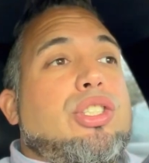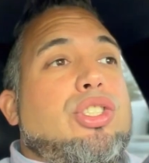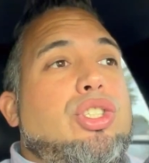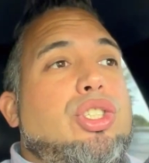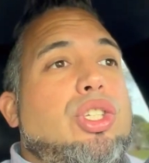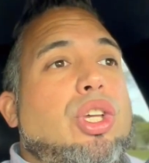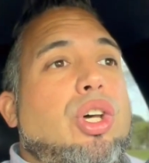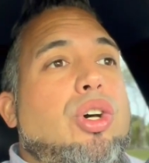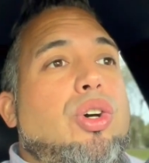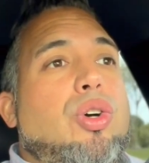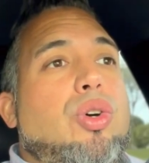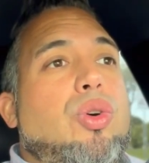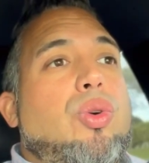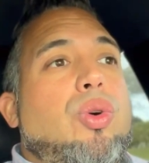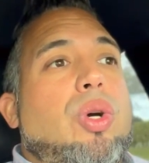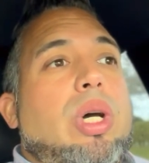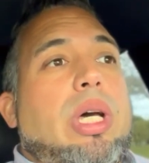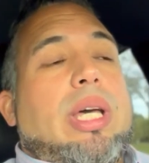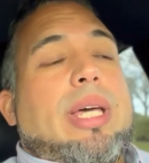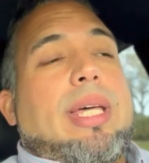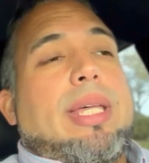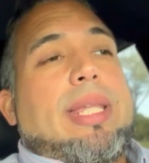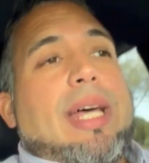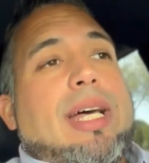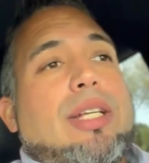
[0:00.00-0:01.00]
So
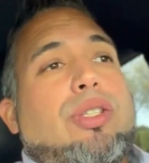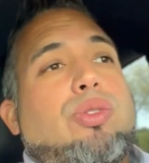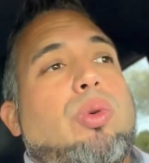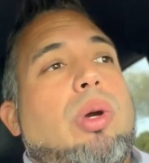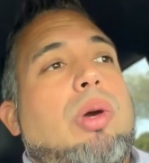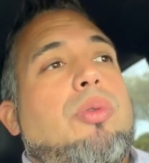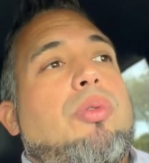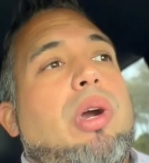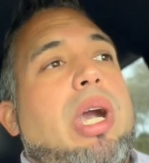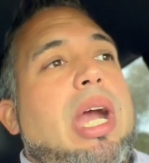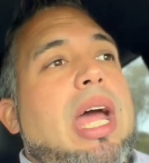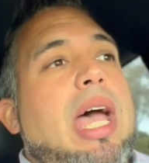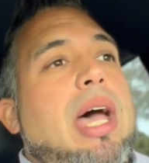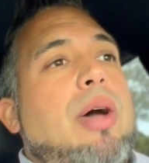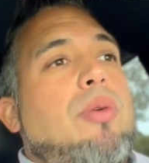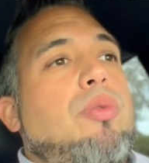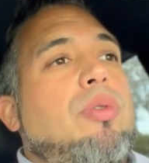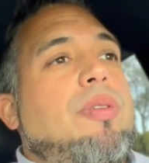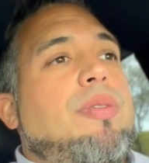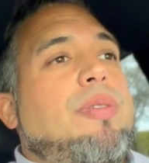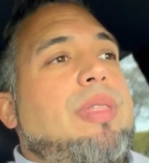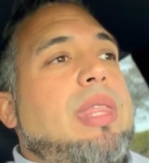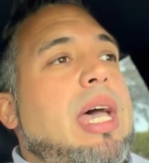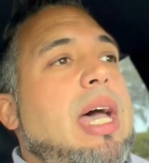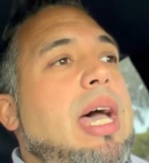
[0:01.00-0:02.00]
that's where we're at
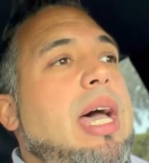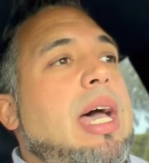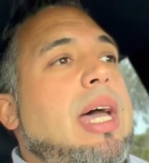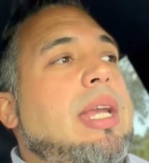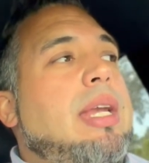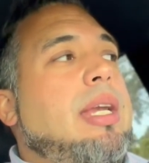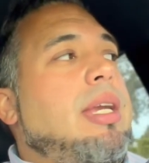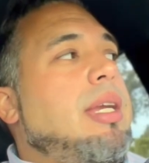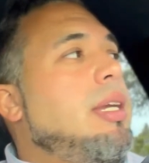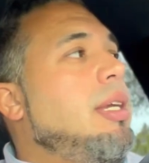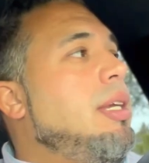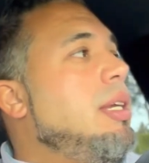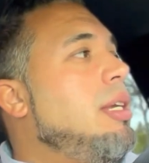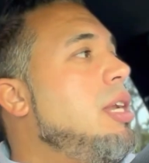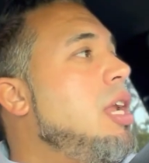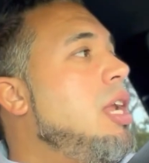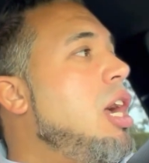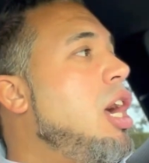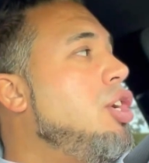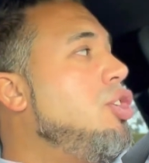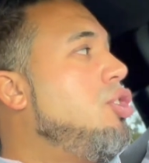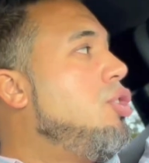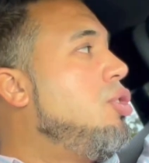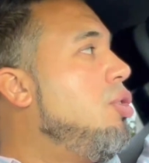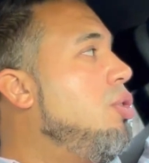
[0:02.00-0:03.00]
with that.
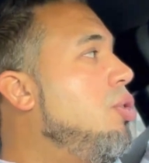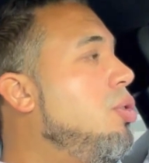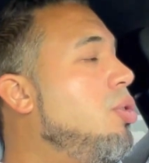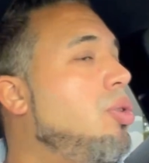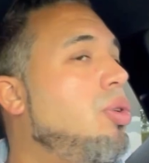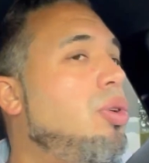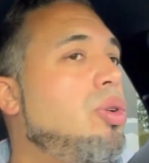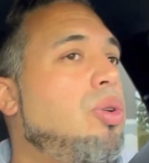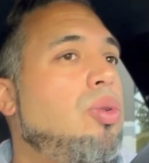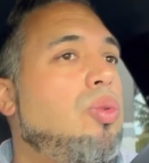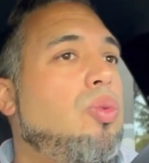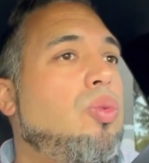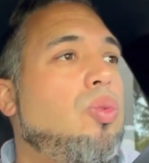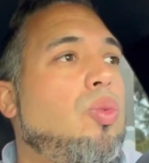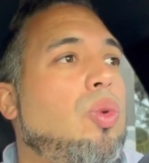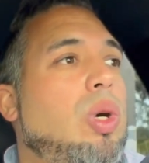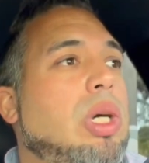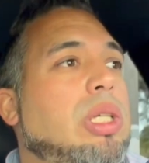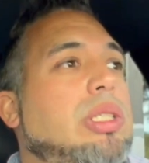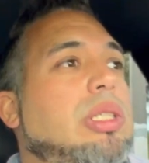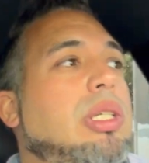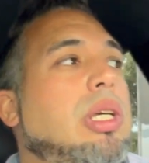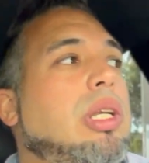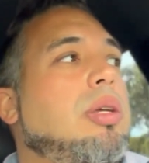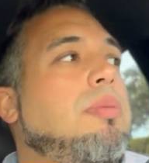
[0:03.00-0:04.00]
Not sure
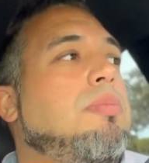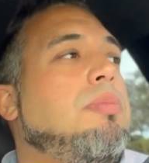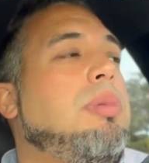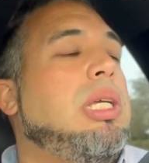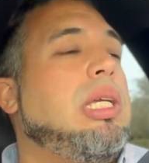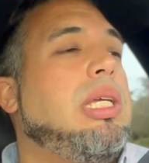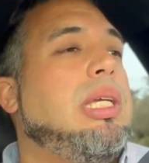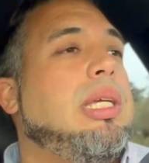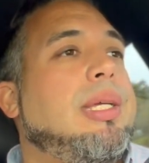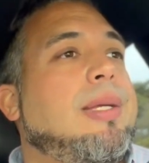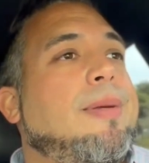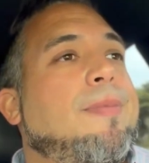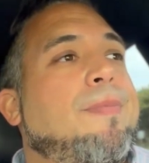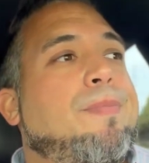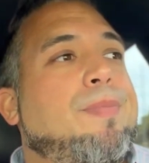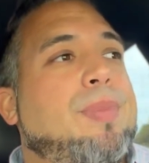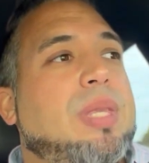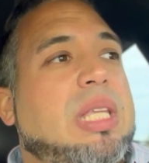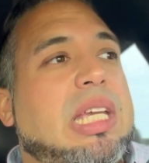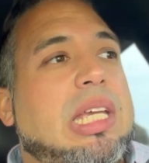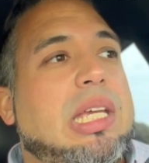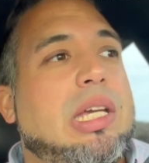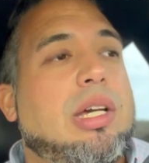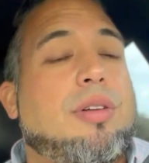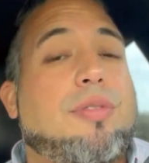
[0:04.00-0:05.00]
what's gonna be
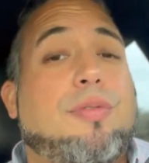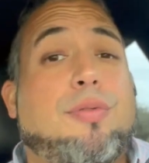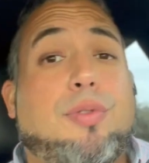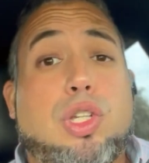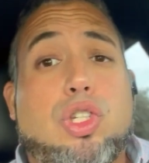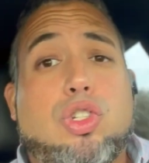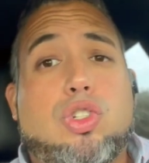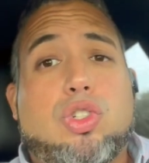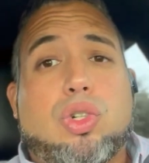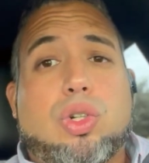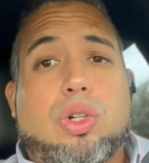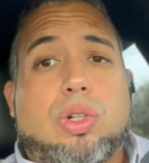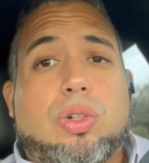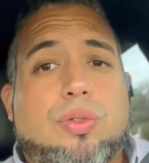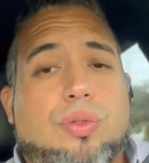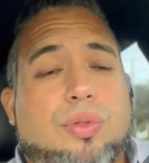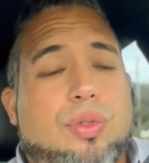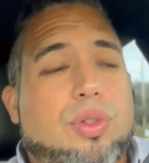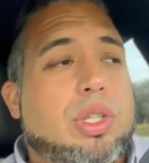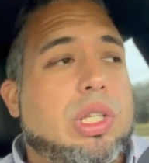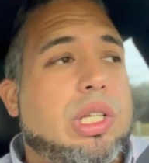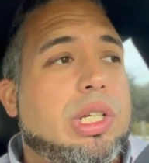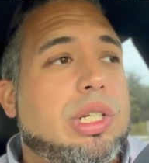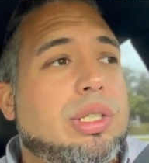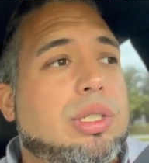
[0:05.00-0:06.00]
the future
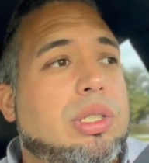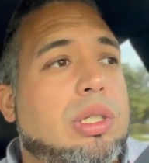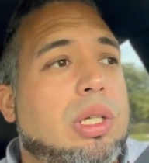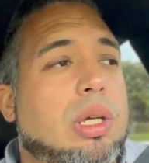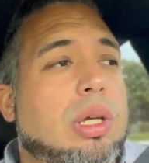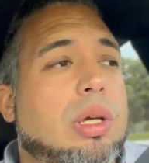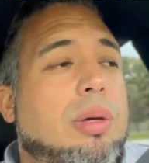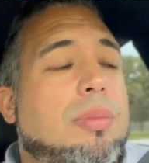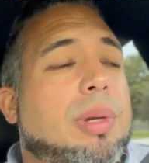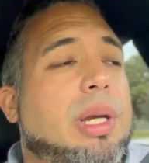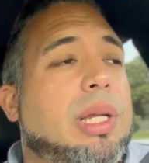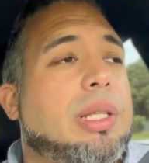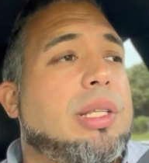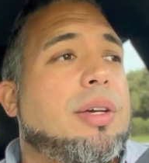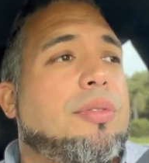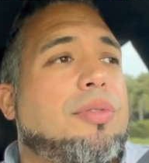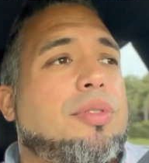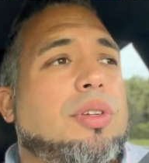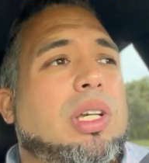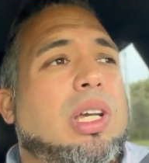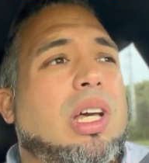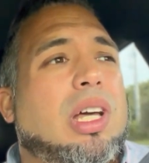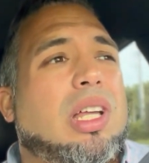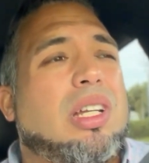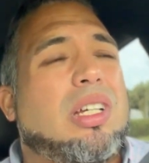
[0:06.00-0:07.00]
for this, but I
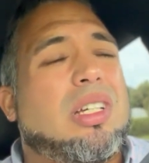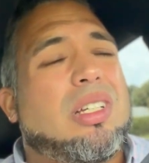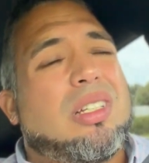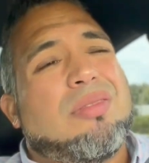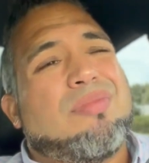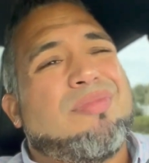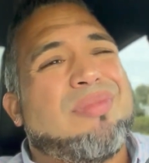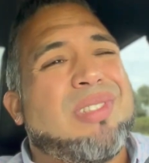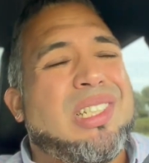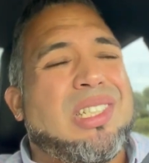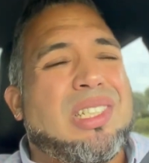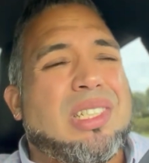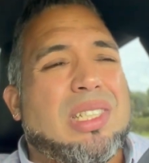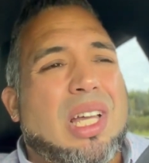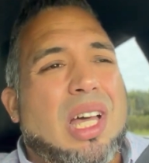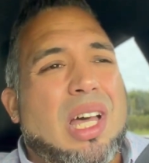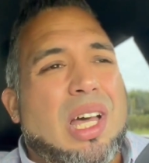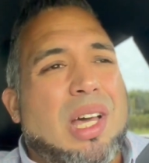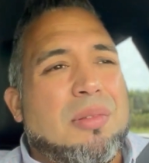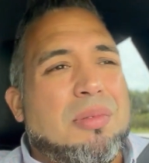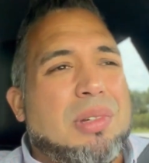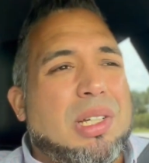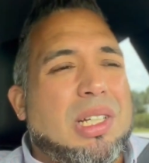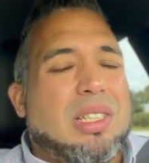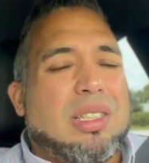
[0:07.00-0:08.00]
definitely gotta
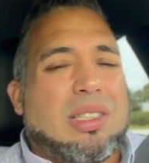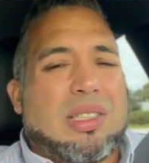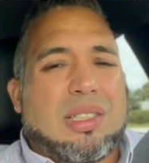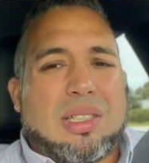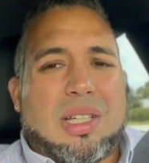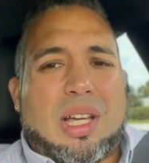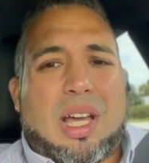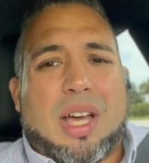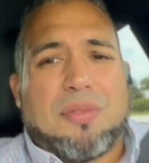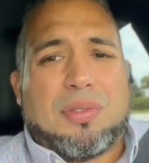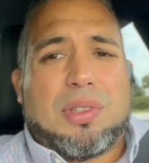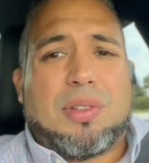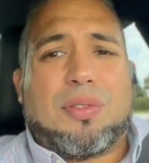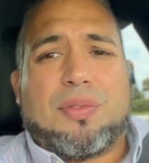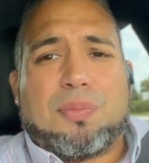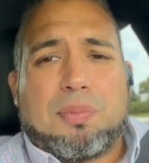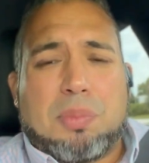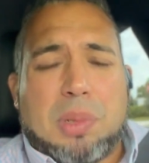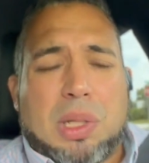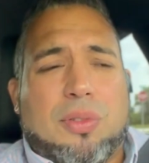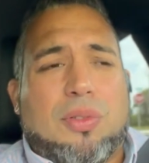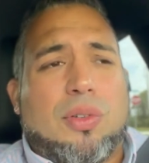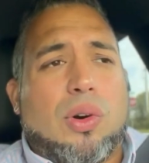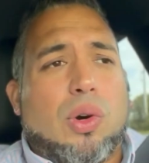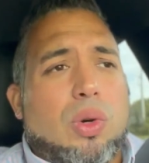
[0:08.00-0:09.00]
decide because I have to
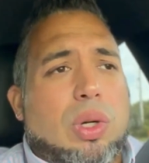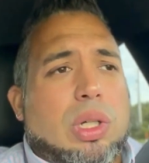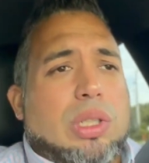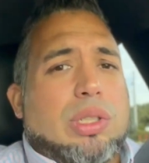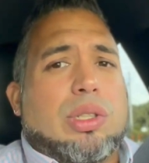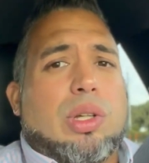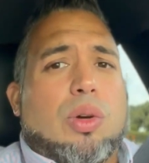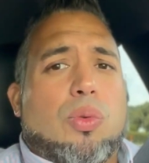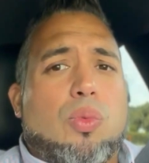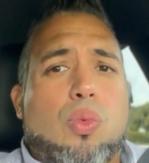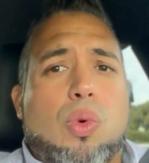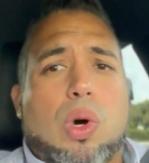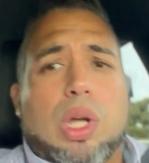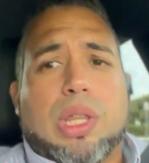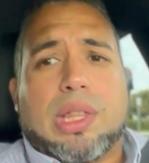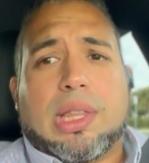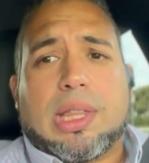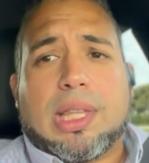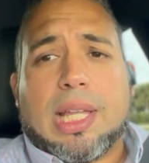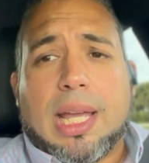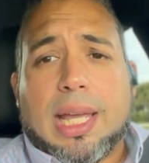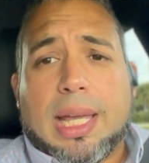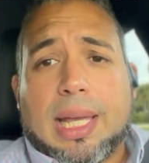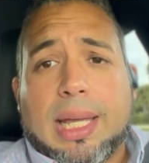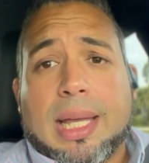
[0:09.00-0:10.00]
be focused on
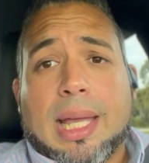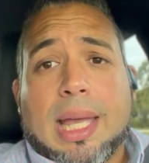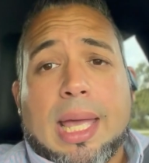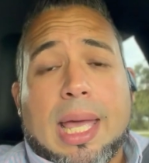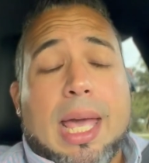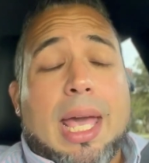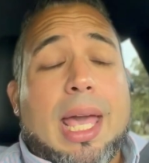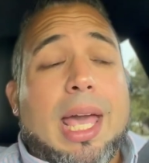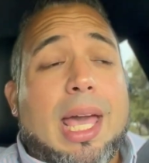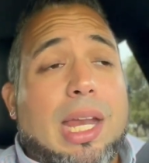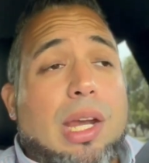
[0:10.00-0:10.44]
one thing.